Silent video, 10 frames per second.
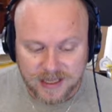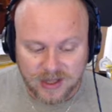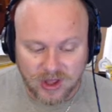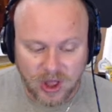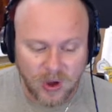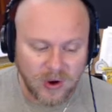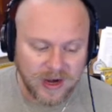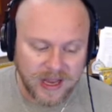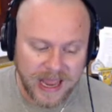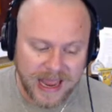
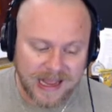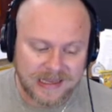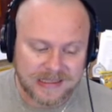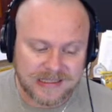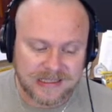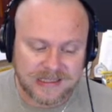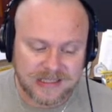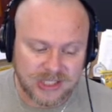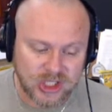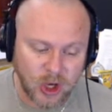Lord has
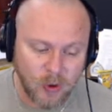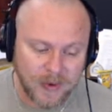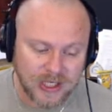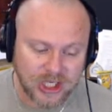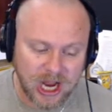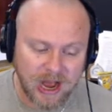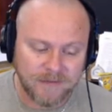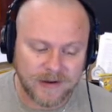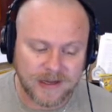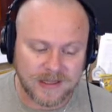so much
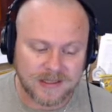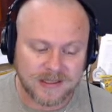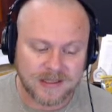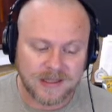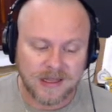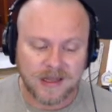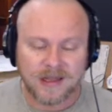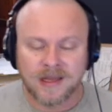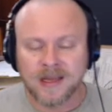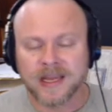confidence
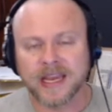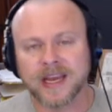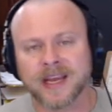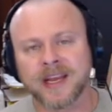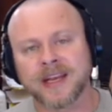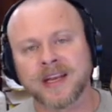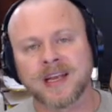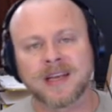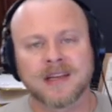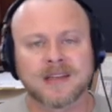in
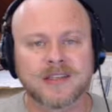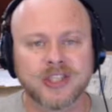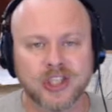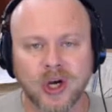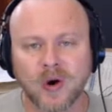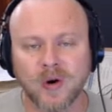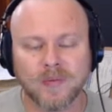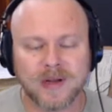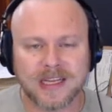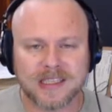Job.
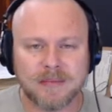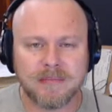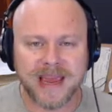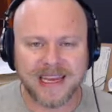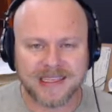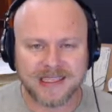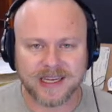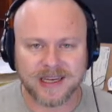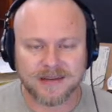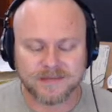It's
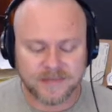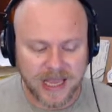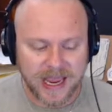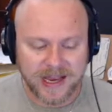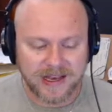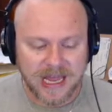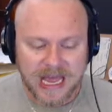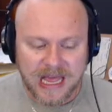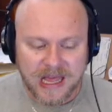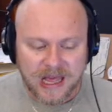amazing. And
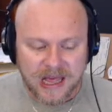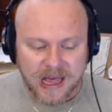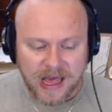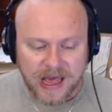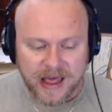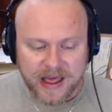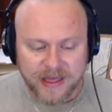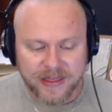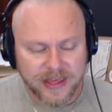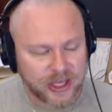
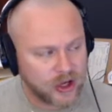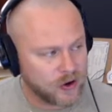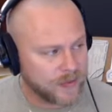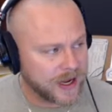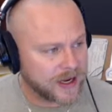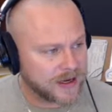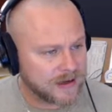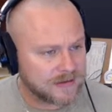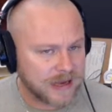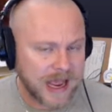the
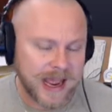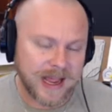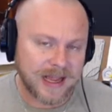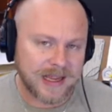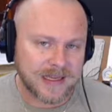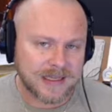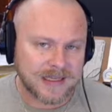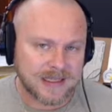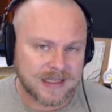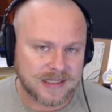human
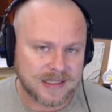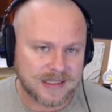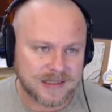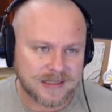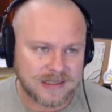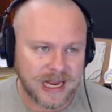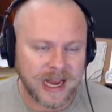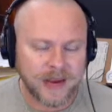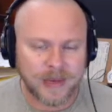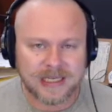has
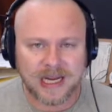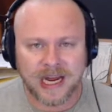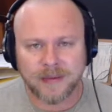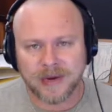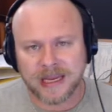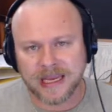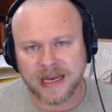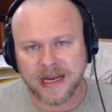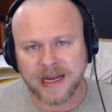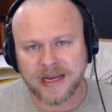time and time
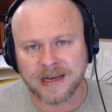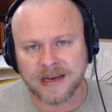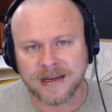again